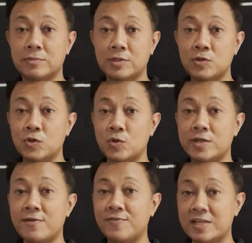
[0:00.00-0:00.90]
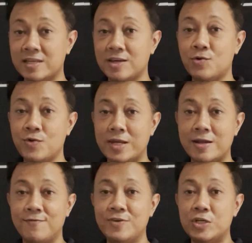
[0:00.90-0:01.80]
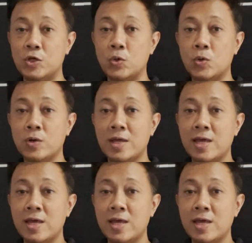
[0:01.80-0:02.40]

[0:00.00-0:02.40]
you know, definitely create a video